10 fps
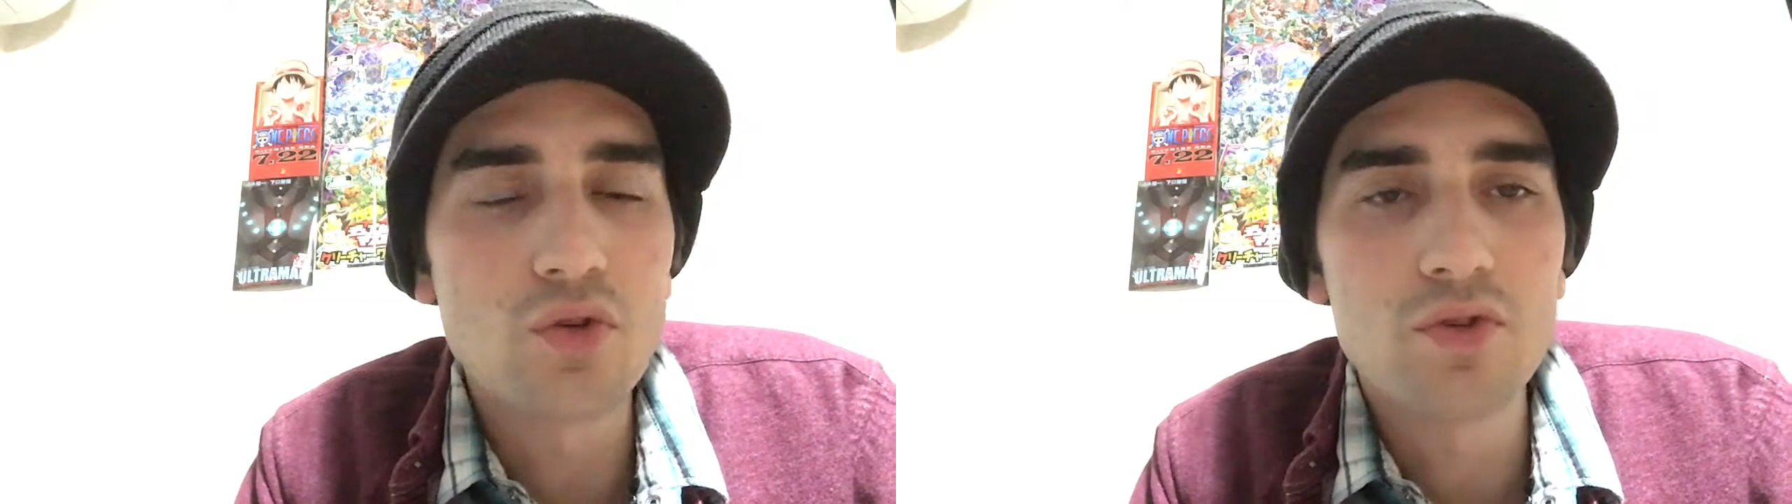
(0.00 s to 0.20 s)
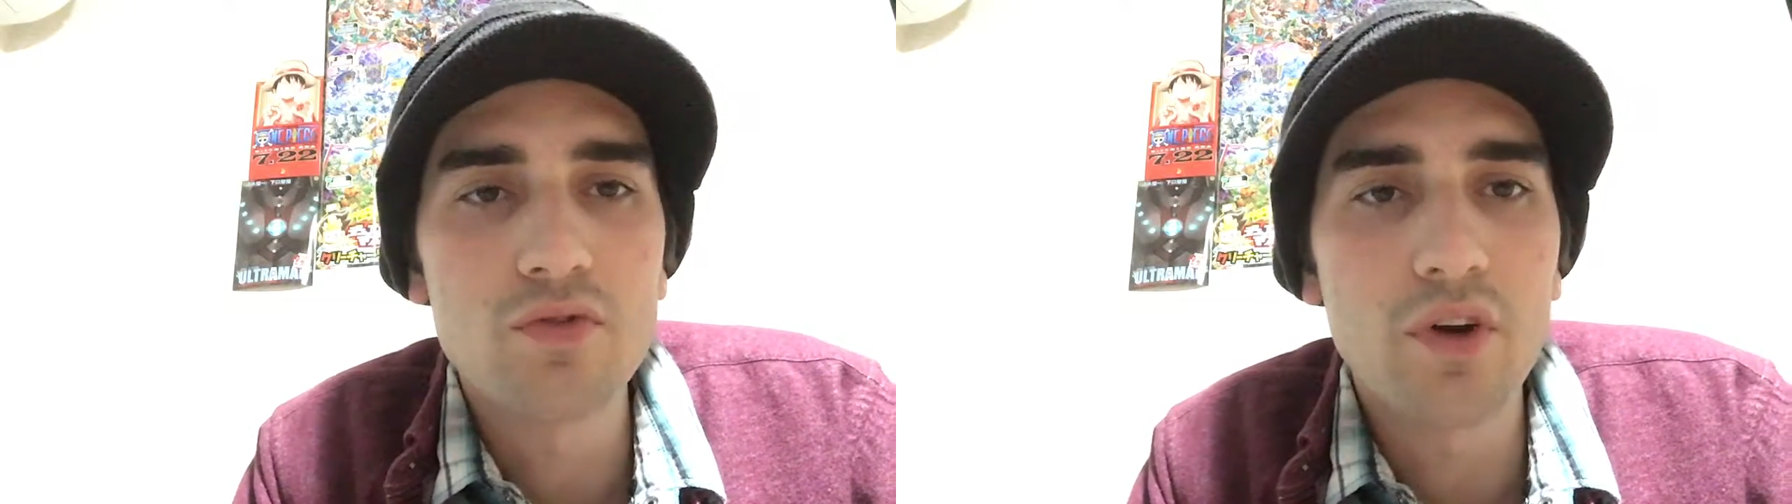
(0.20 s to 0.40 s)

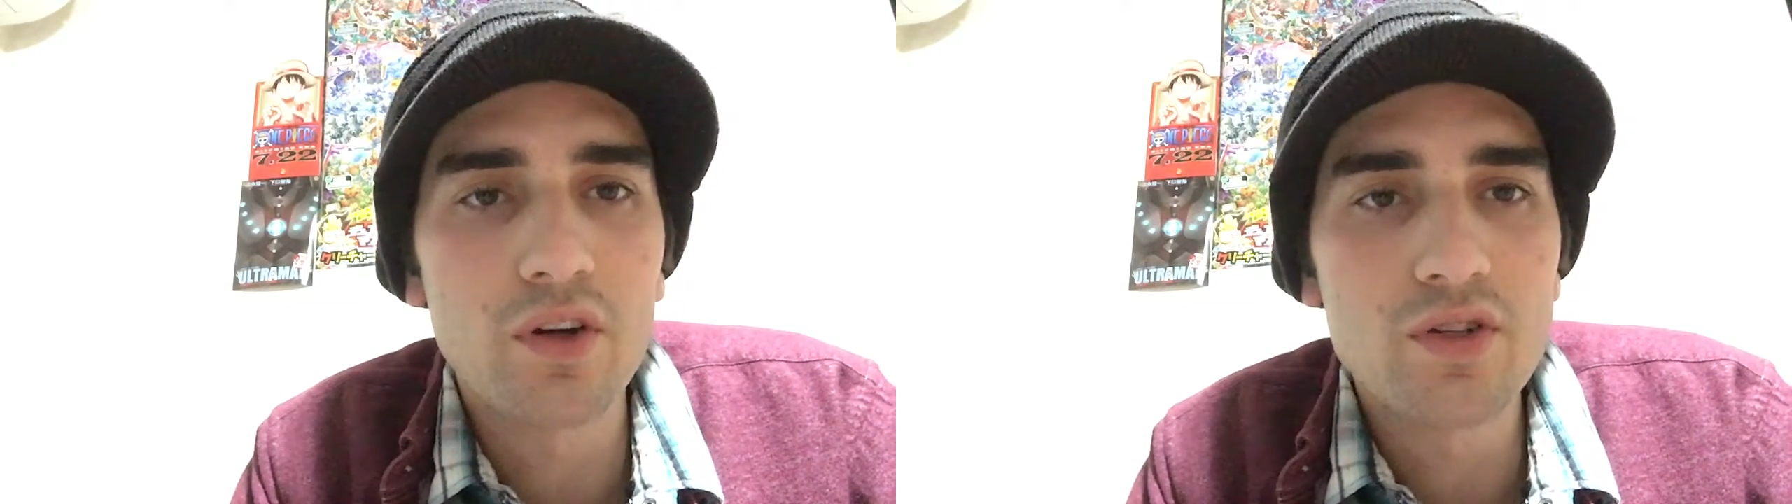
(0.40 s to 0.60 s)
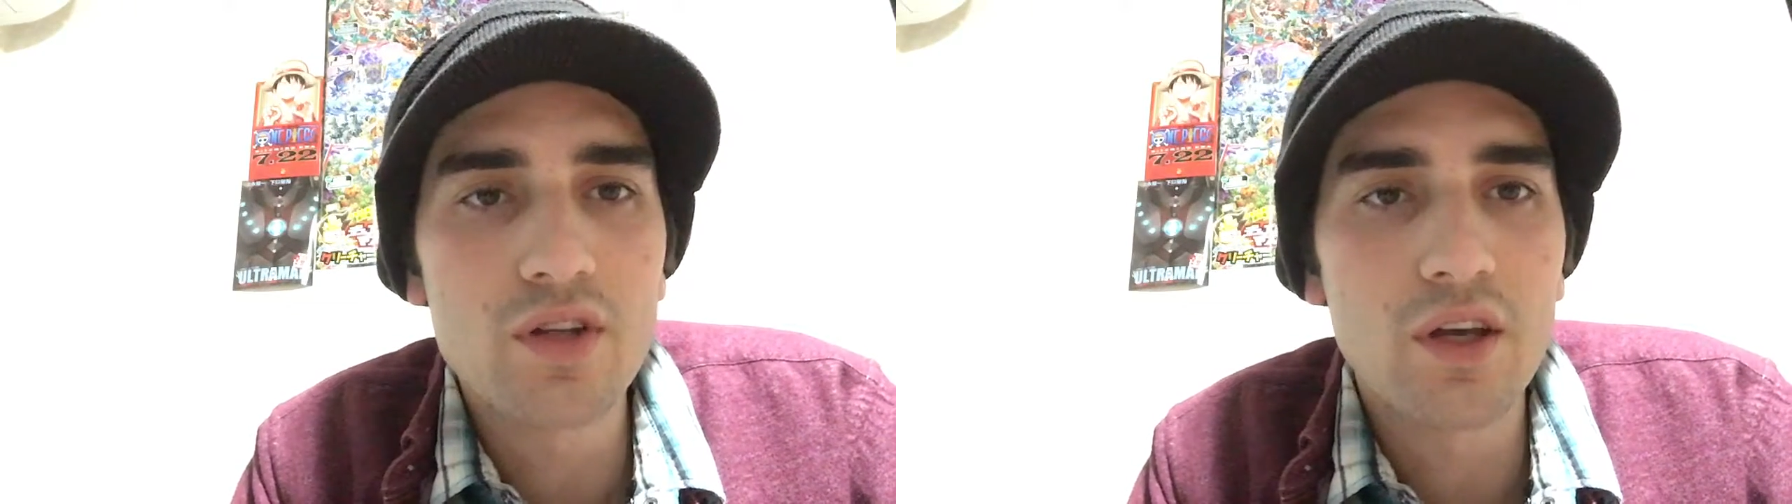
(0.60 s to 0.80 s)
sorts of
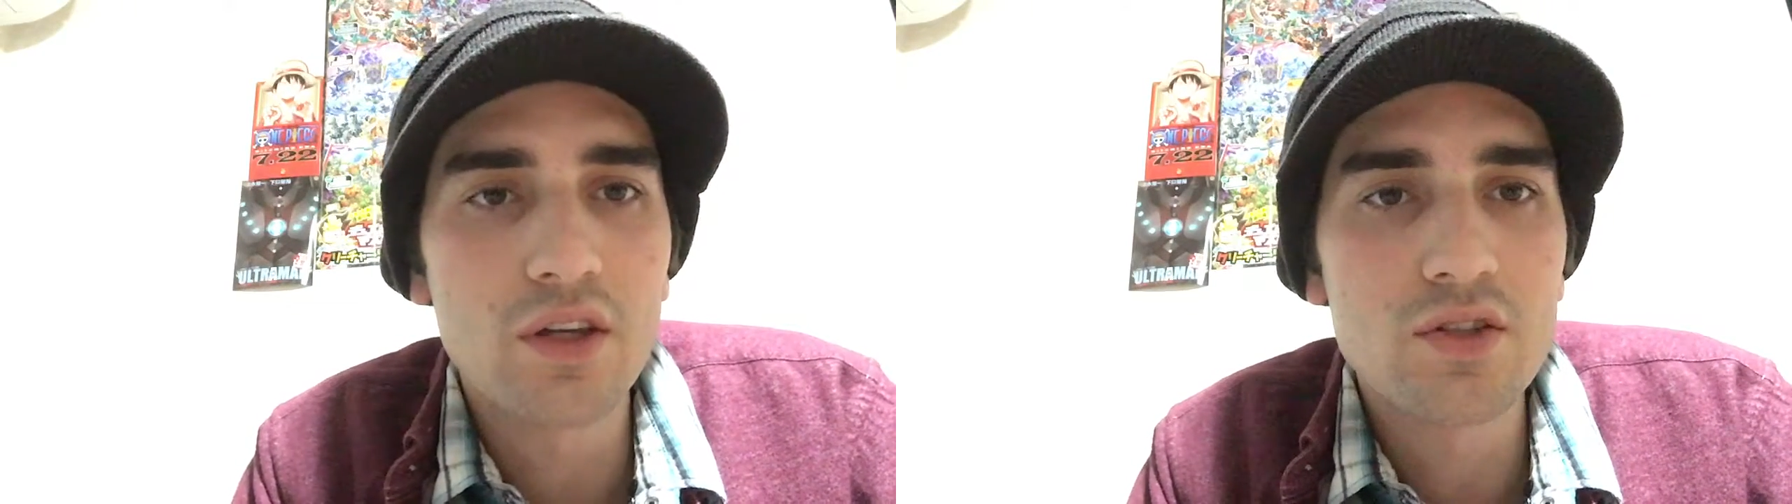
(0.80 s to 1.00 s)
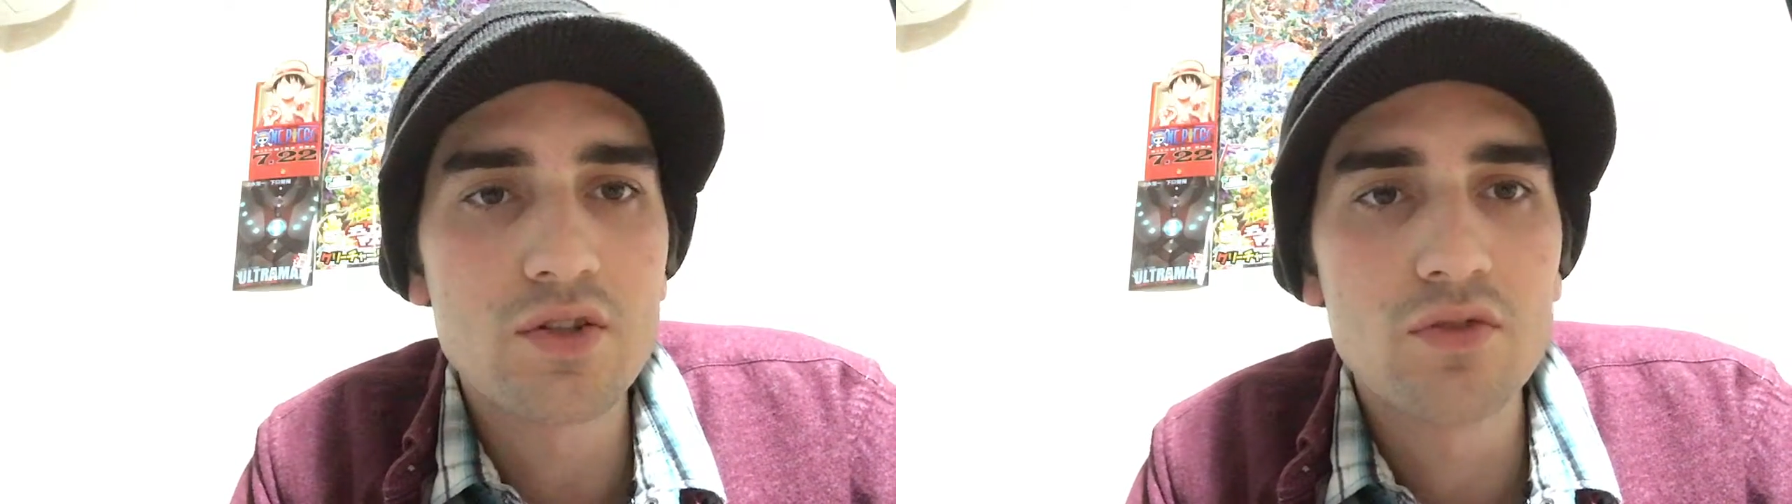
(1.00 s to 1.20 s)
various
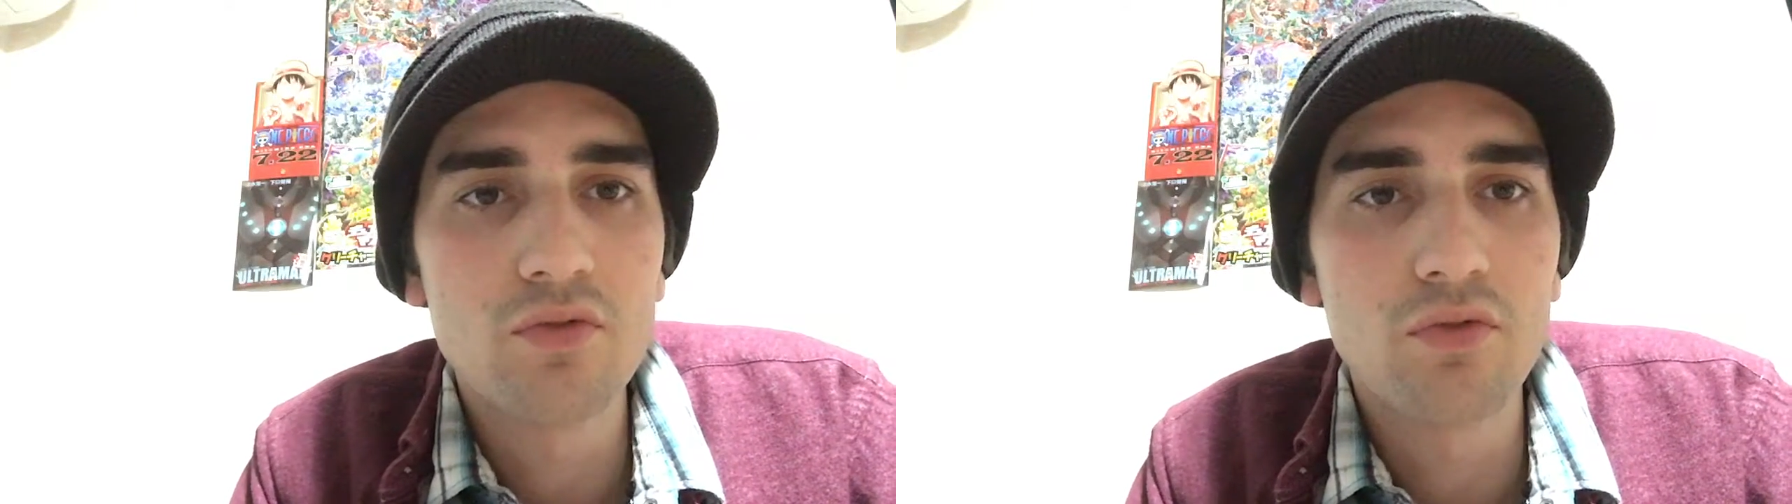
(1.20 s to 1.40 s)
things,